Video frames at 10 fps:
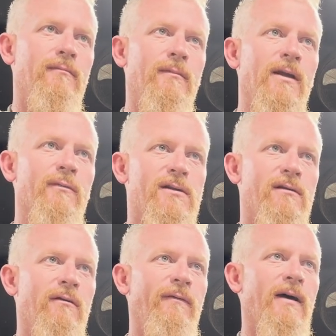NEMA
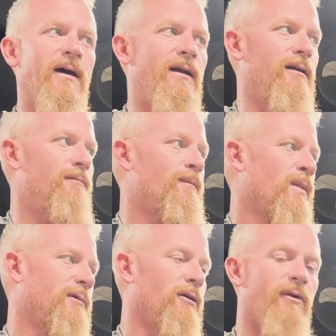certified, and
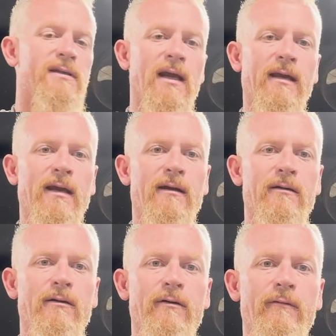you know, we take
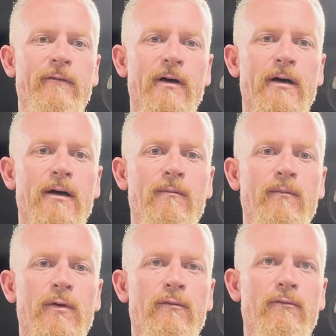care of
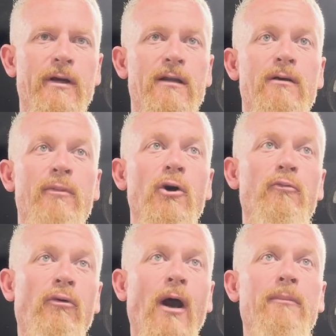rigging the
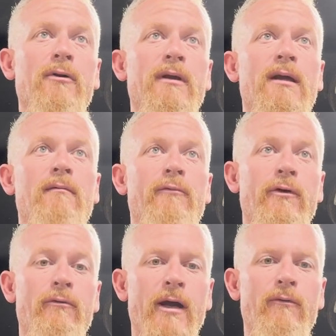boat properly,
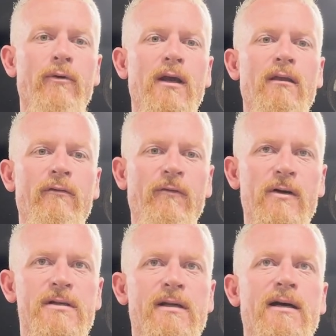the right way, the
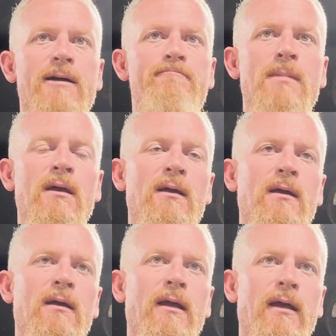first time.
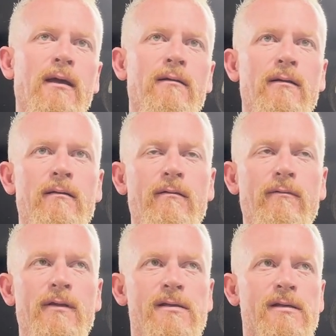And
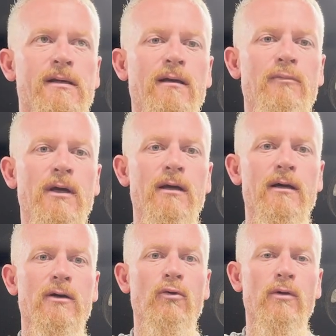this is going to be
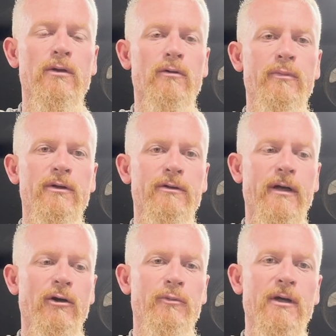a cool little build.
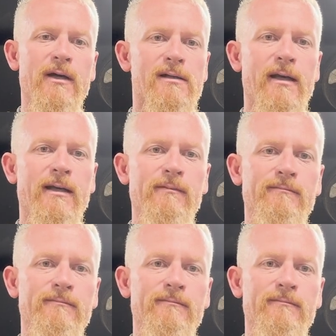I hope you guys like it.